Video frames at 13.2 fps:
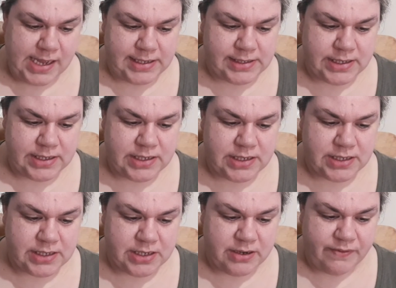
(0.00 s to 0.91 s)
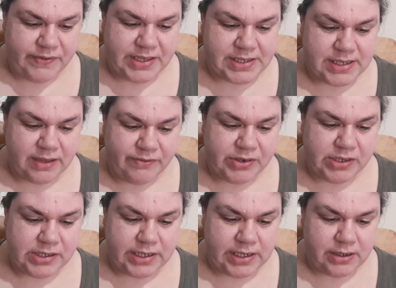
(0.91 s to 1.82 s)
destined to serve the
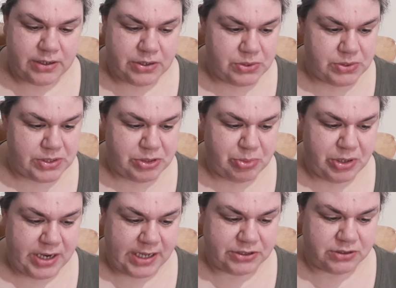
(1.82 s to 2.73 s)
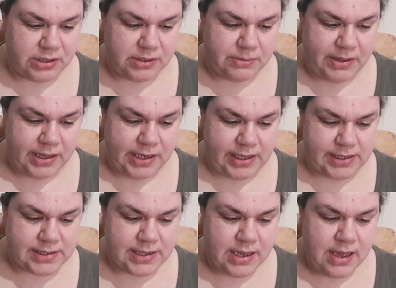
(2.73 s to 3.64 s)
silver elite whose supernatural
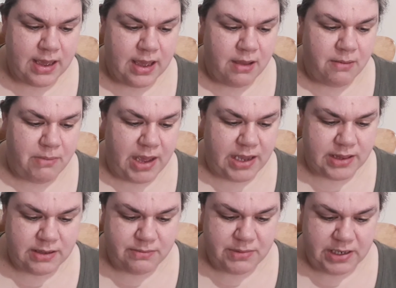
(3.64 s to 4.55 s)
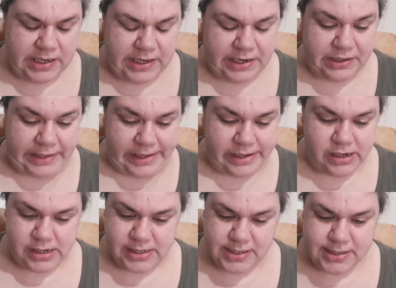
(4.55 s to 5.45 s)
abilities make them nearly
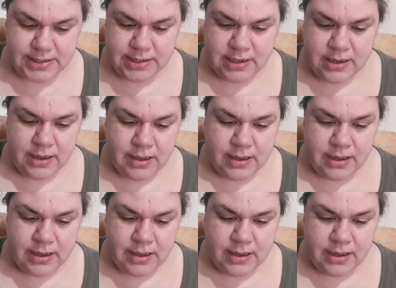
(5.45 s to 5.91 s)
gods.